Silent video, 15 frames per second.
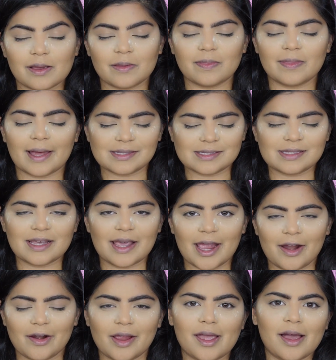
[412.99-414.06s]
that that's the
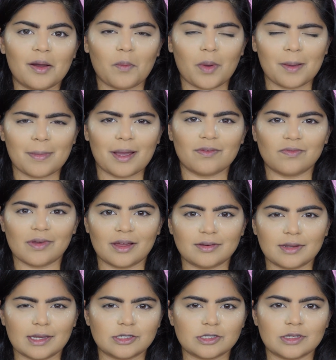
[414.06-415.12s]
area where my
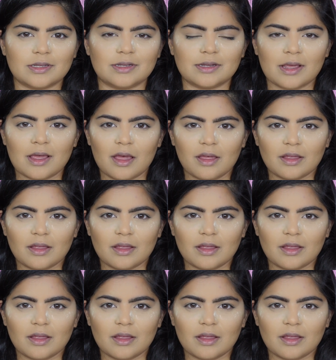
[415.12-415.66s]
foundation